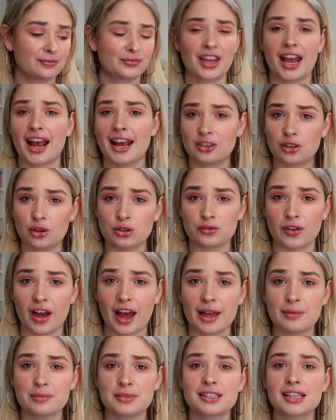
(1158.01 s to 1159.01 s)
Hate those
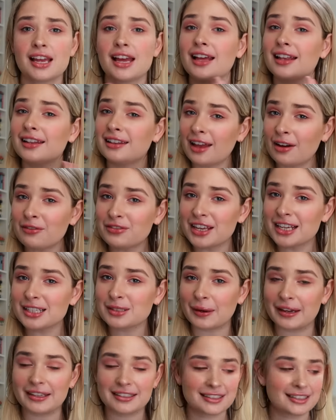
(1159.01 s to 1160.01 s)
vibes. Love these
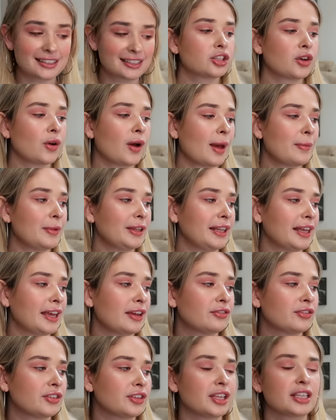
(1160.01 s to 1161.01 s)
ones. So I
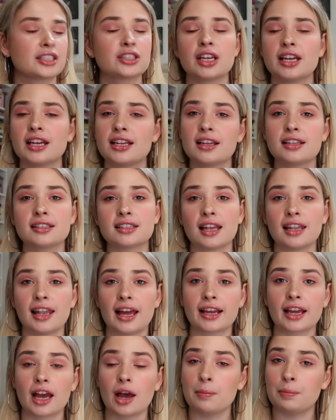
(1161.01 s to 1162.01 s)
believe this is
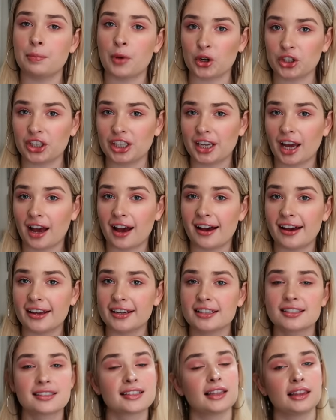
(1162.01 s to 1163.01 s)
like a
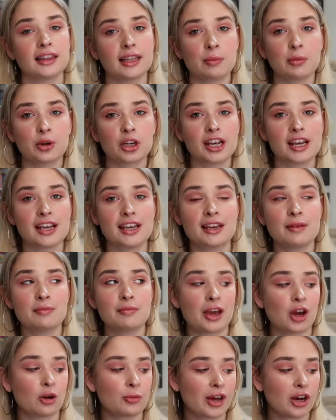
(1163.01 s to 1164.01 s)
bodyguard celebrity
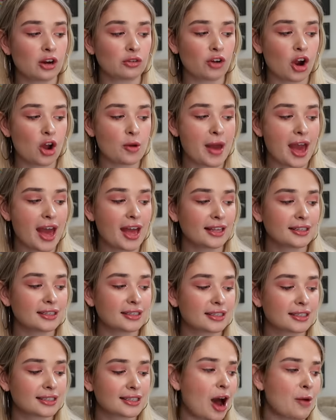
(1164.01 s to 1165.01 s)
male-male
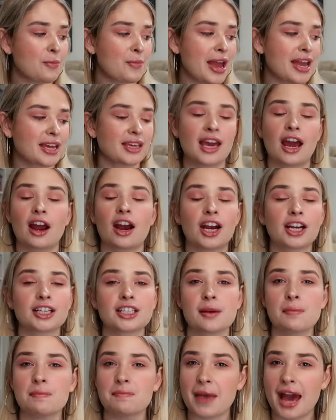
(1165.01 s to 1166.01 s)
romance. Our main
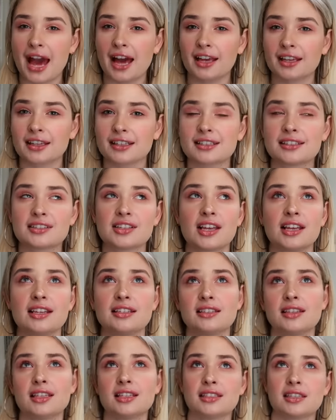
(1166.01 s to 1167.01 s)
character, Max,
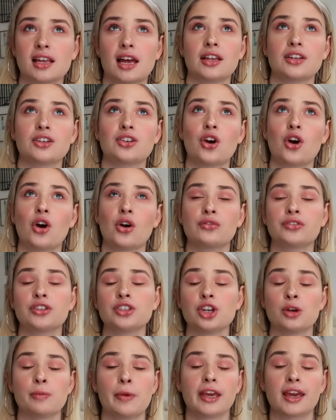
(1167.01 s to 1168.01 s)
is the son of the
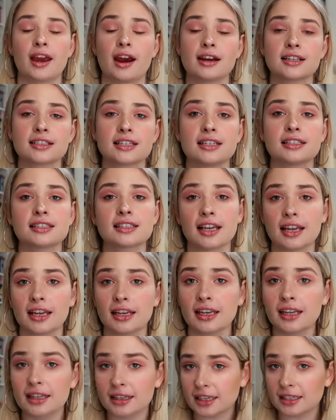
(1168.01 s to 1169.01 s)
2 main characters
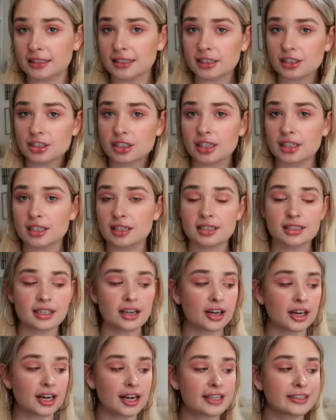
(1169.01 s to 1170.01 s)
in the Addicted
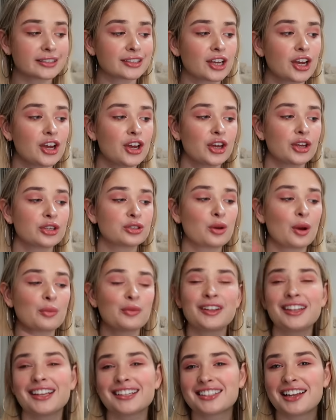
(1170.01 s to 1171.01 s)
series. So I'm
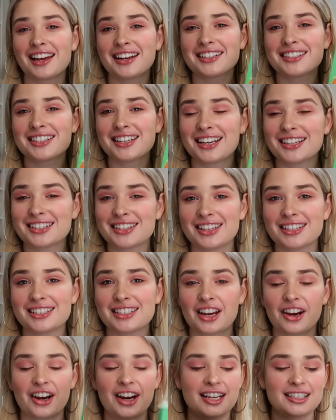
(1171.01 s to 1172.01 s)
really excited to get to the
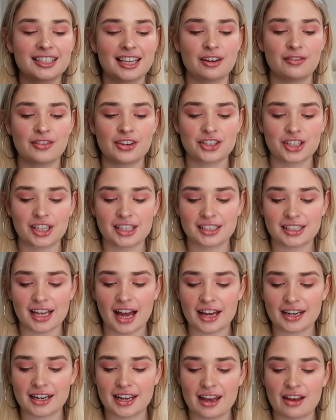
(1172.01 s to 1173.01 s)
series and eventually
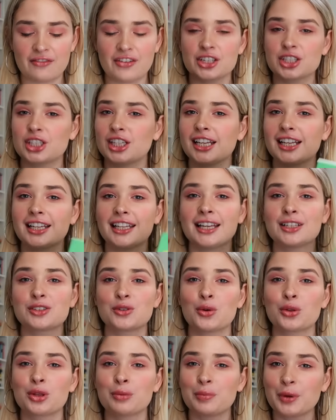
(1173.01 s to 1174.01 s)
start it, eventually collect
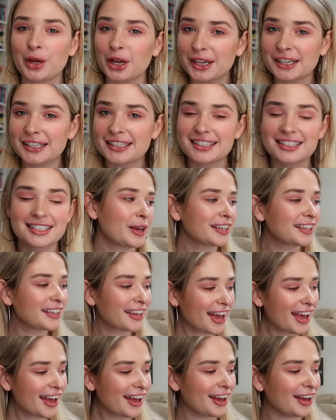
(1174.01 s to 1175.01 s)
all the books. But
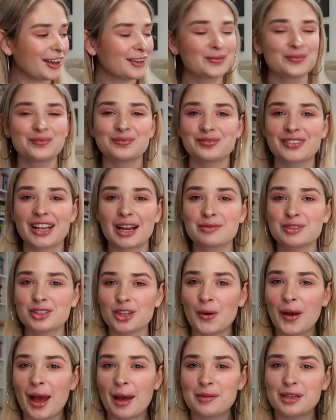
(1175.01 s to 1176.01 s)
yeah, I'm
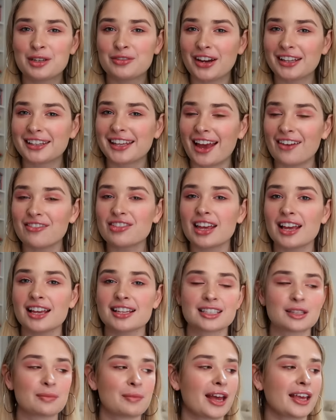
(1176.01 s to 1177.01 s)
so happy to finally have
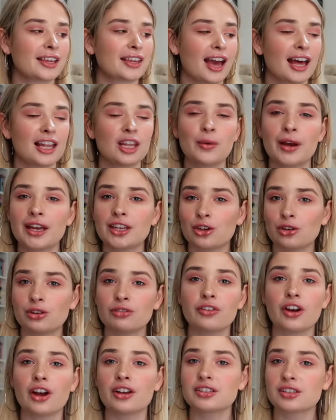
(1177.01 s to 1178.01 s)
this. My Callaway
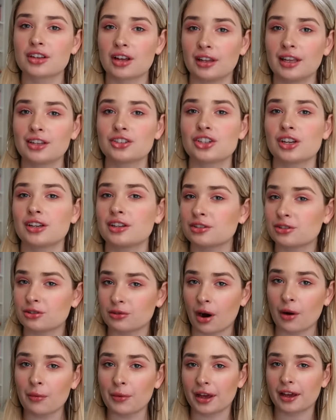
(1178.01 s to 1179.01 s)
Universe collection is
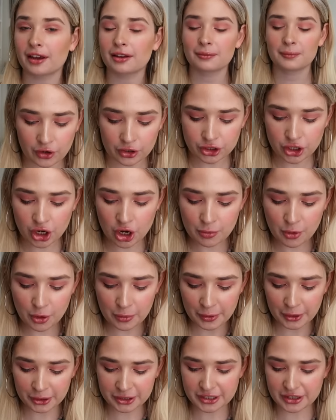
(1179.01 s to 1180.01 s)
growing. I've got two more
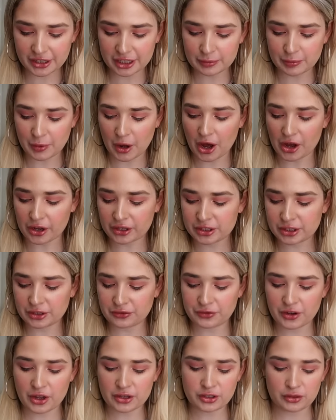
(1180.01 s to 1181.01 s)
books in this box.
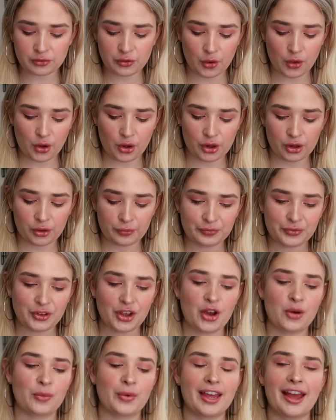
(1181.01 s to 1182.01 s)
First of all,
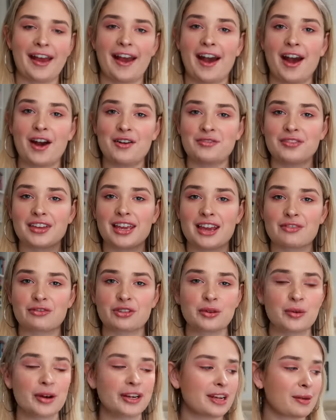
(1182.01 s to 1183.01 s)
we have
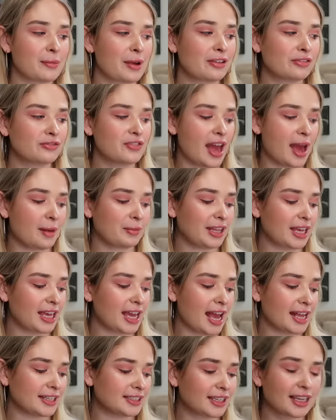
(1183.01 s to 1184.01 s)
Everyone in My Family
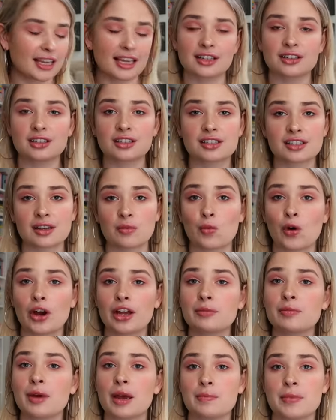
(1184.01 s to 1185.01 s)
Has Killed
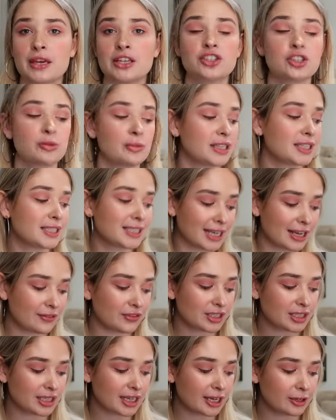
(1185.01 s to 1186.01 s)
Someone by Benjamin
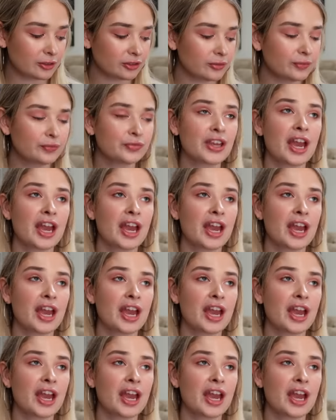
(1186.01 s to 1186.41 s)
Stevenson.